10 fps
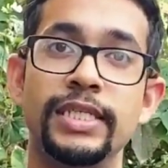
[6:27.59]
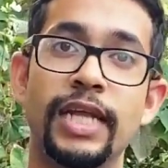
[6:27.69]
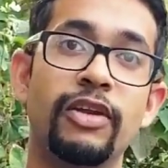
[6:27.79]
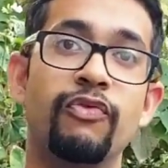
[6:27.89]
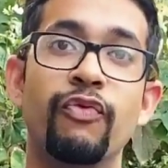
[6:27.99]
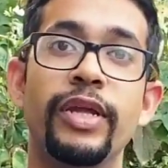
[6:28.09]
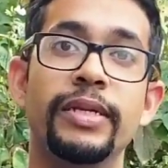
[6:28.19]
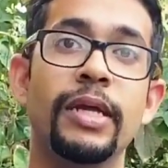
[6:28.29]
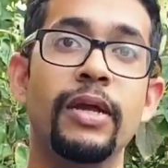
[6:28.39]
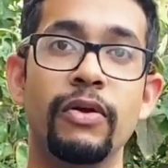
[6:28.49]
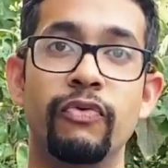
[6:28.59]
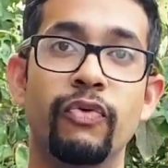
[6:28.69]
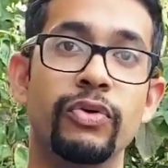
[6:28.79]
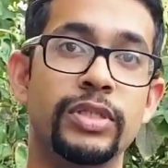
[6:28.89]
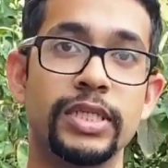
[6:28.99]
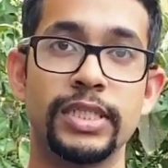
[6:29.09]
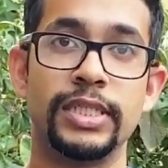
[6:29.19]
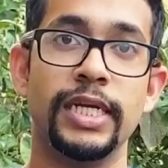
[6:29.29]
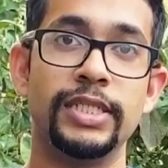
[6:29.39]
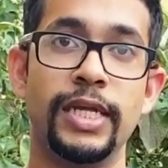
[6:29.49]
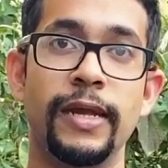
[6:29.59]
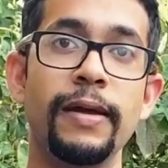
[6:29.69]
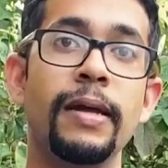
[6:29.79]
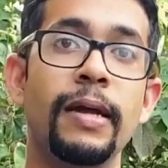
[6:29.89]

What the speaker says: in that green growth stage here,